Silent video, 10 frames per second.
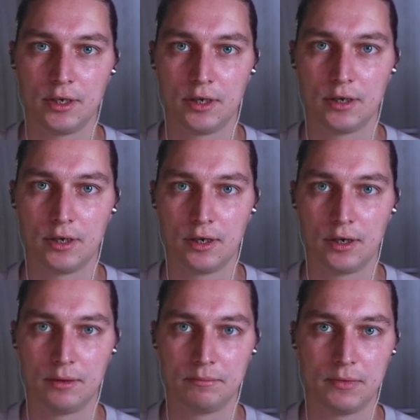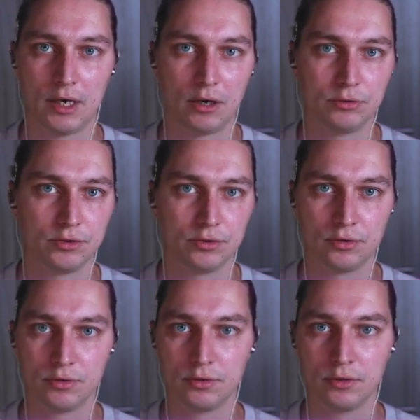how
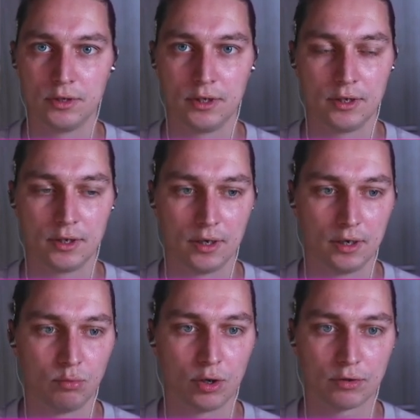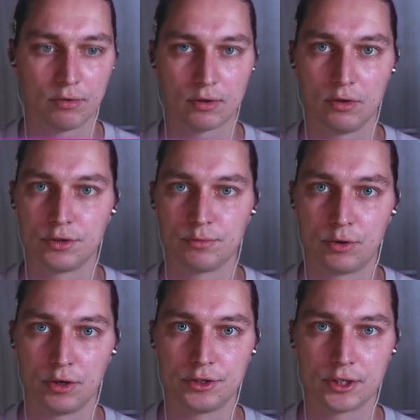to work with Clojure
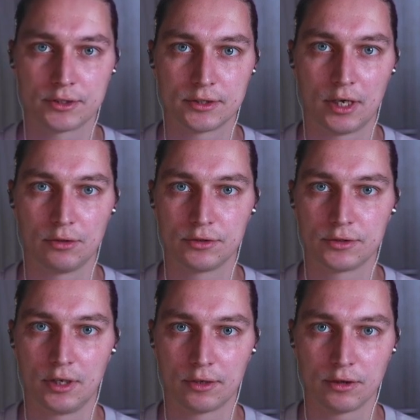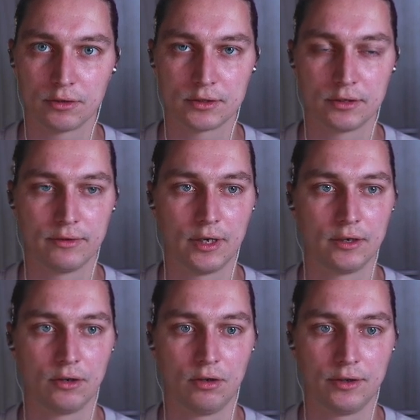projects, how to install Cursive,
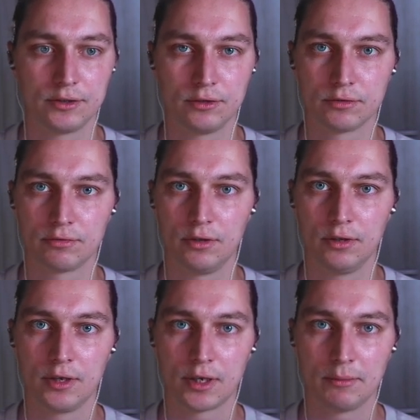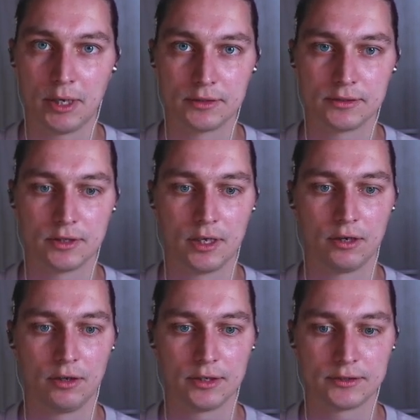and all these useful commands and
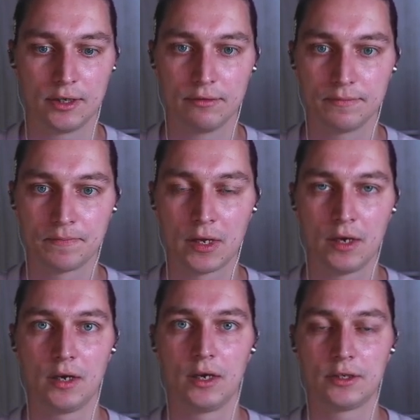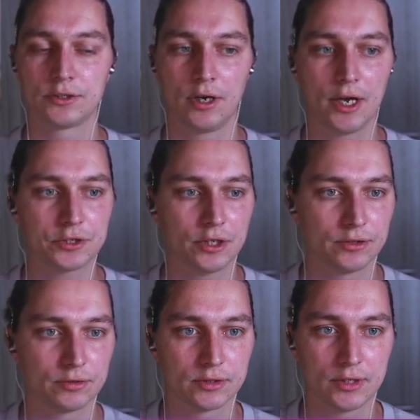all that stuff. So actually,
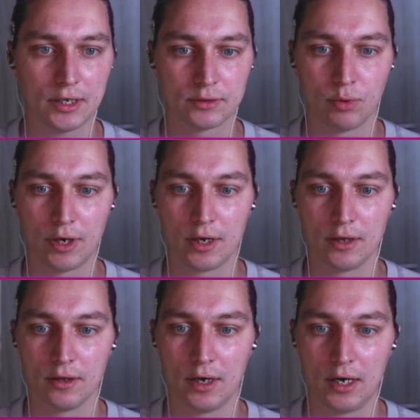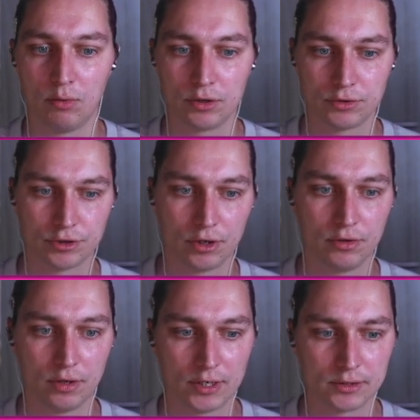to start with, I want to show
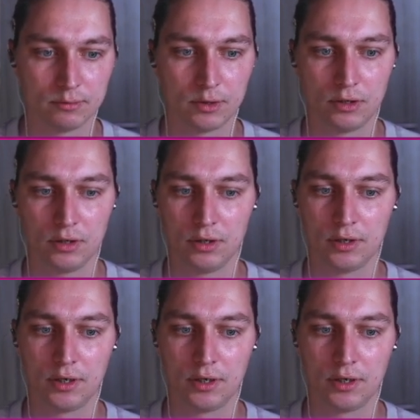you a small